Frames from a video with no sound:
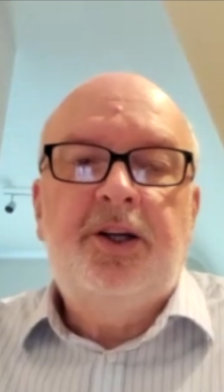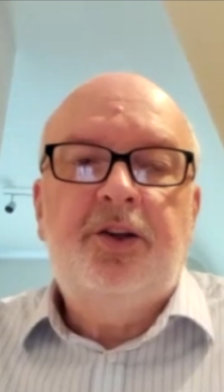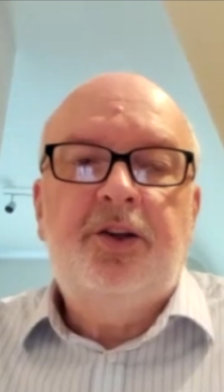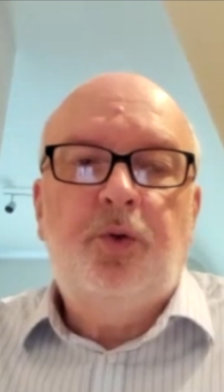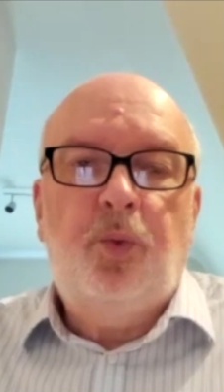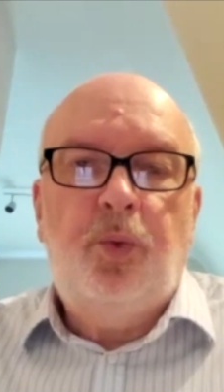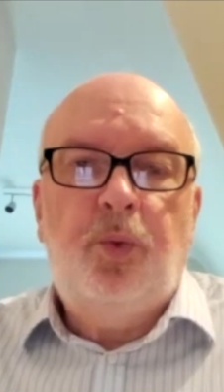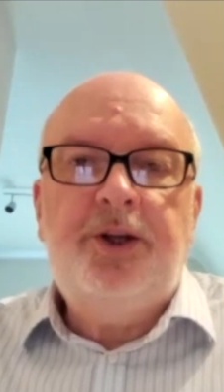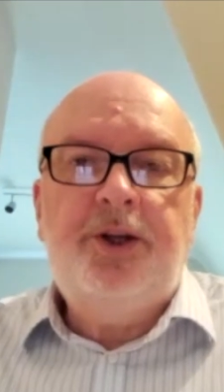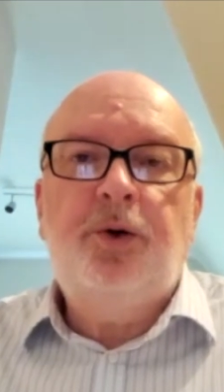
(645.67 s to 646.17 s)
The
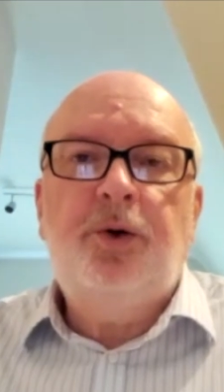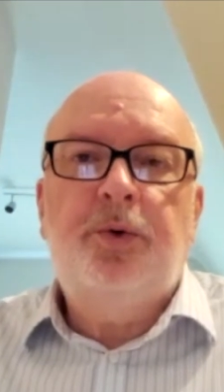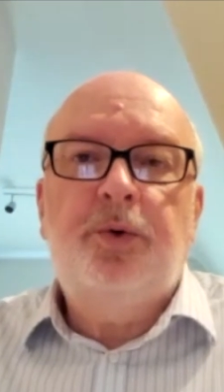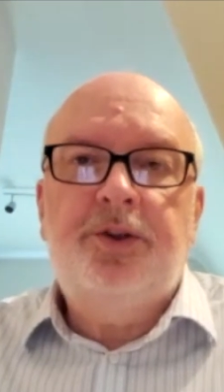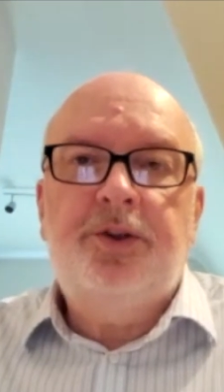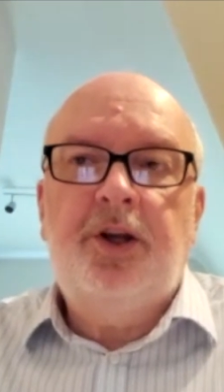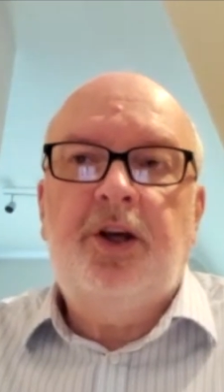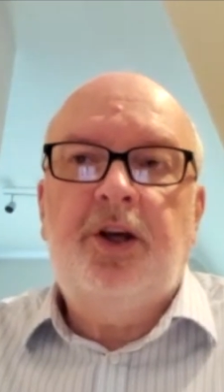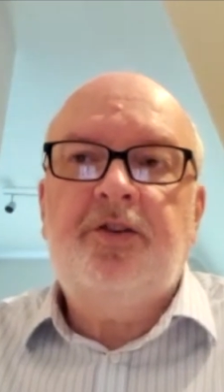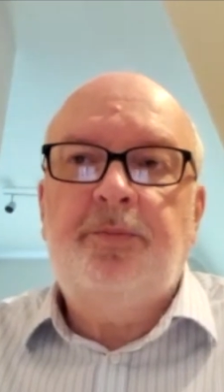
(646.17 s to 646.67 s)
widow would
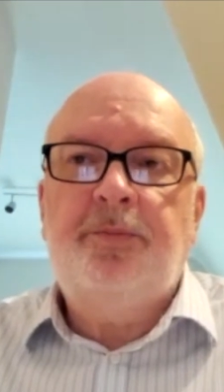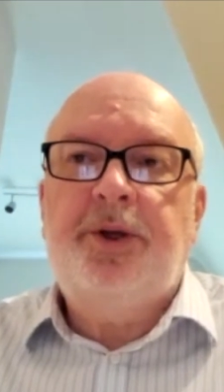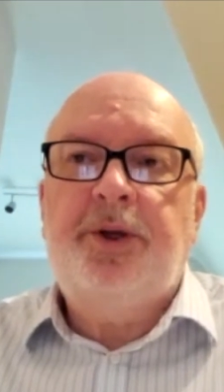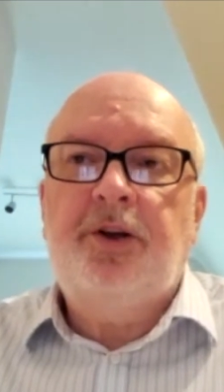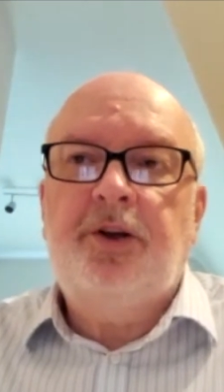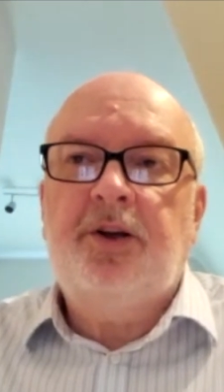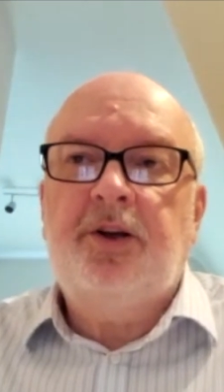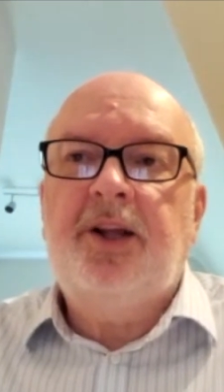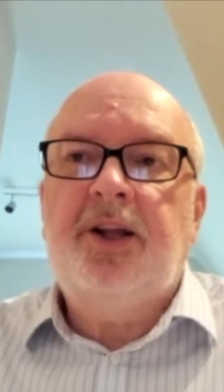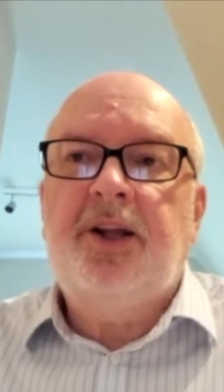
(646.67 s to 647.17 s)
not have been
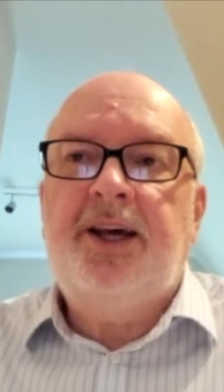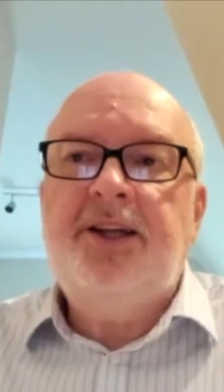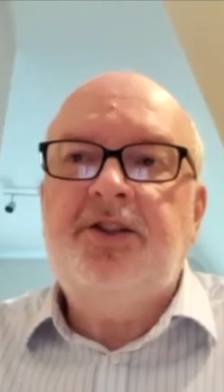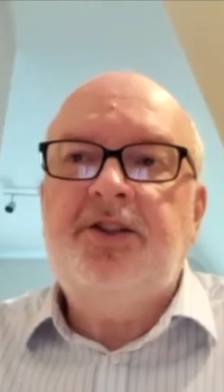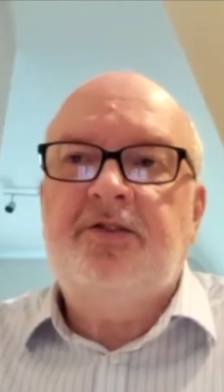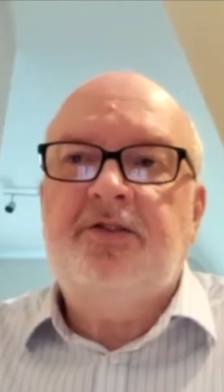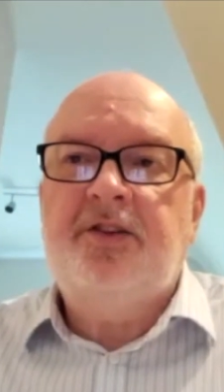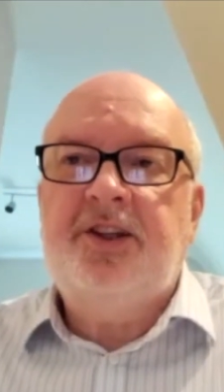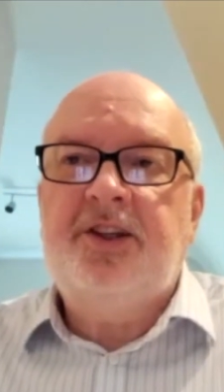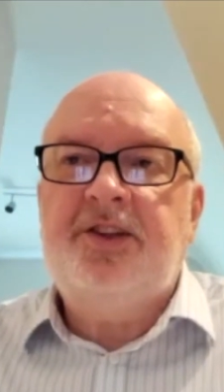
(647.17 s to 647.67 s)
on
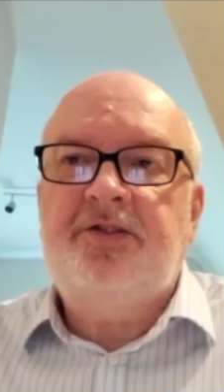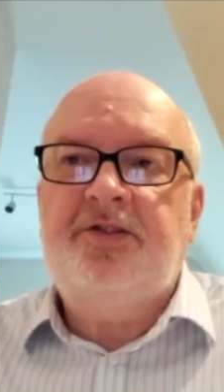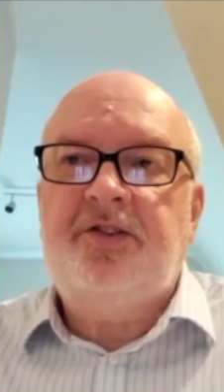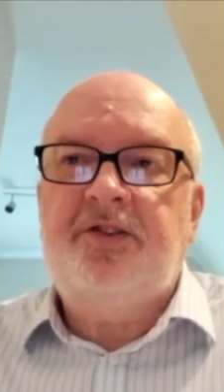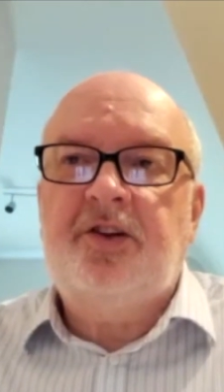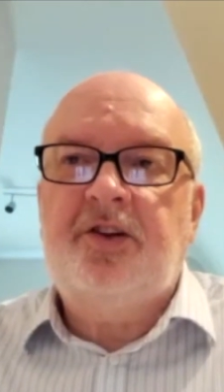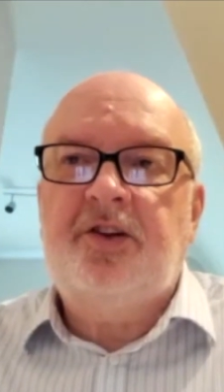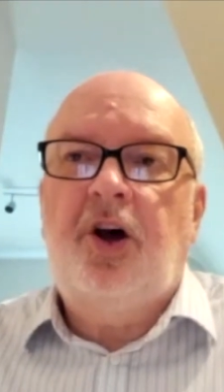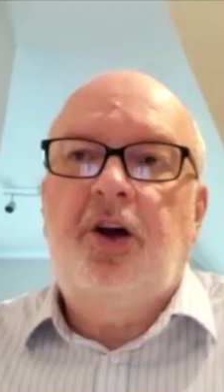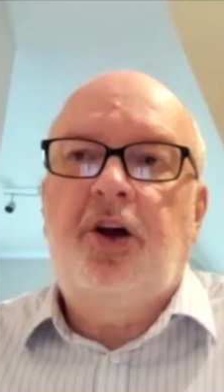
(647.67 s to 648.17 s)
Elijah's list
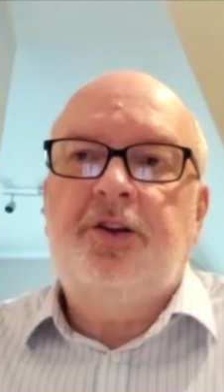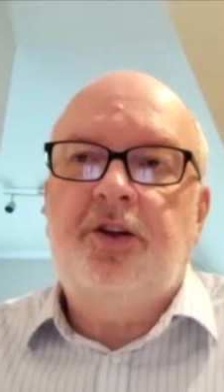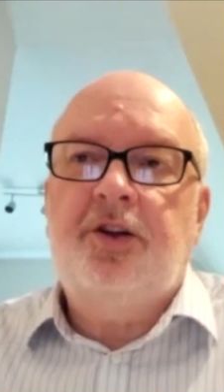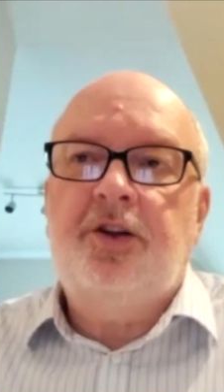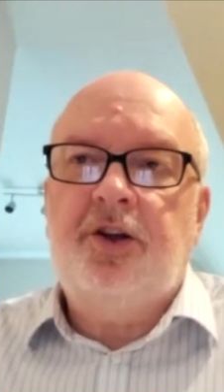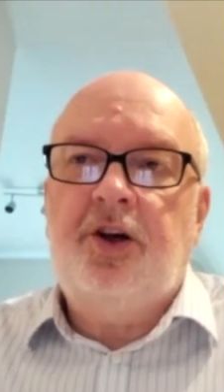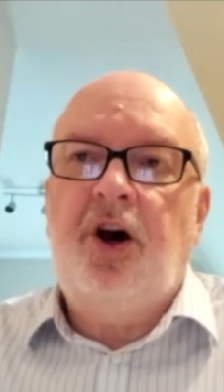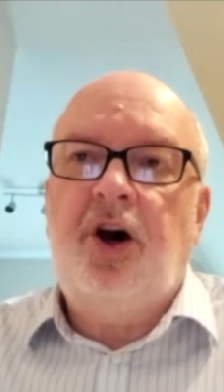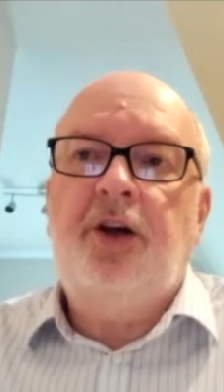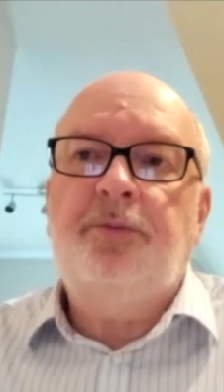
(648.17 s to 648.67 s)
until
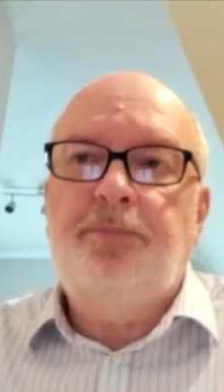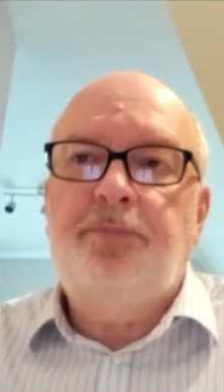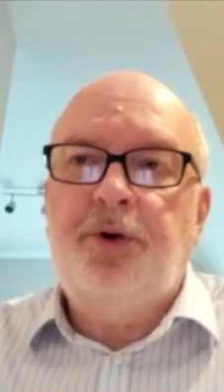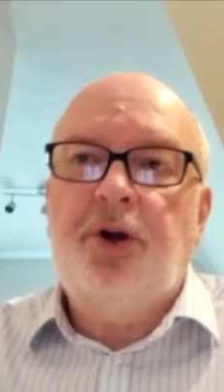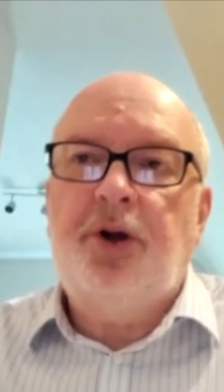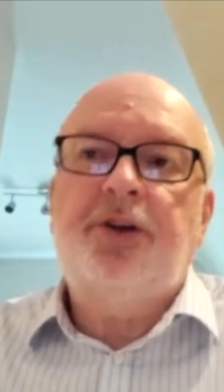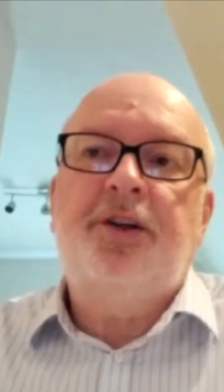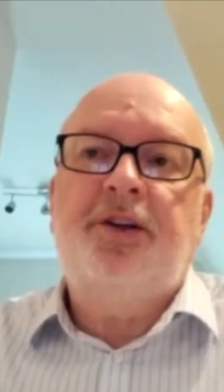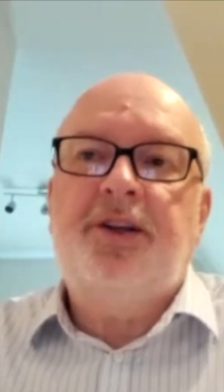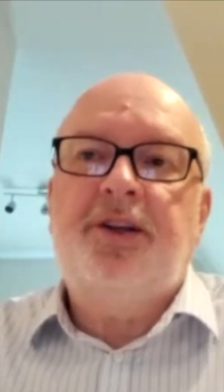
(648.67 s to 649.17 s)
God
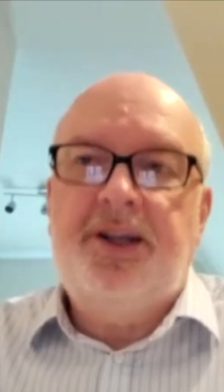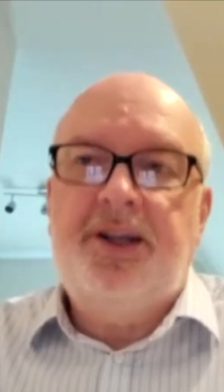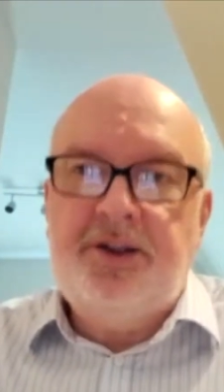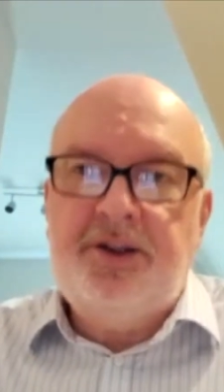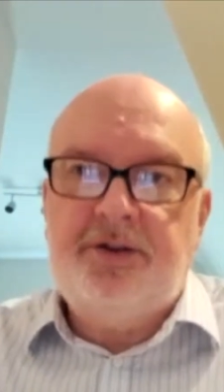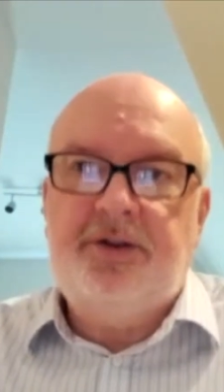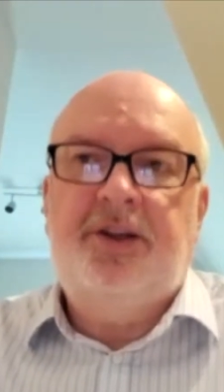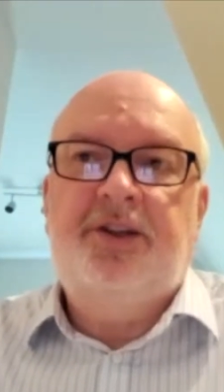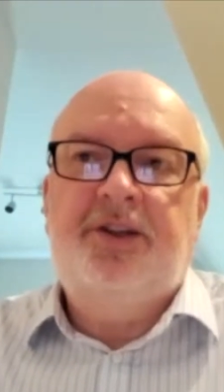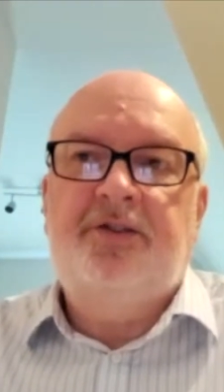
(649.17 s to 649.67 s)
brought it
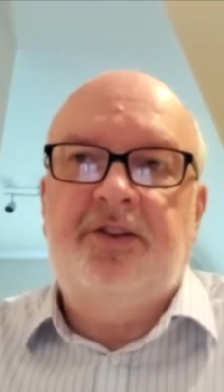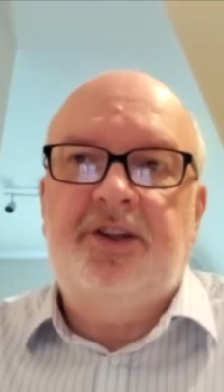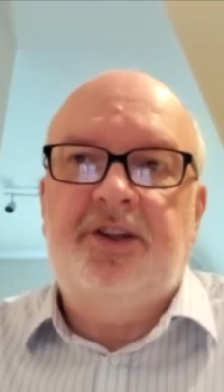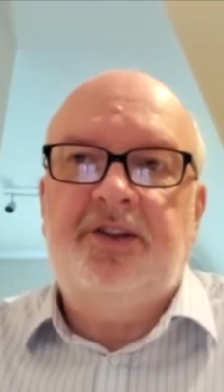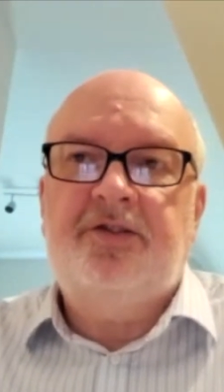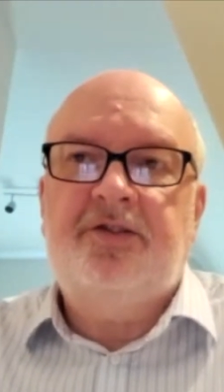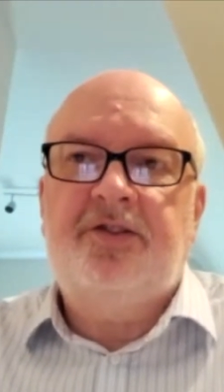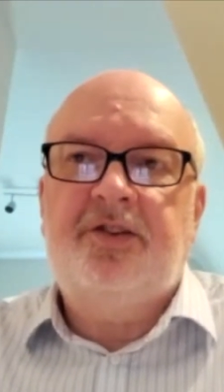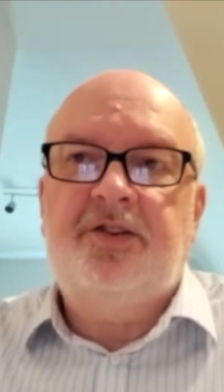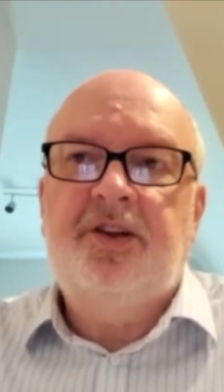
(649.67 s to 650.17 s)
into his
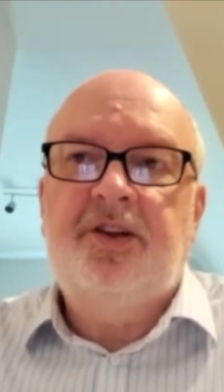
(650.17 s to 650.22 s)
list.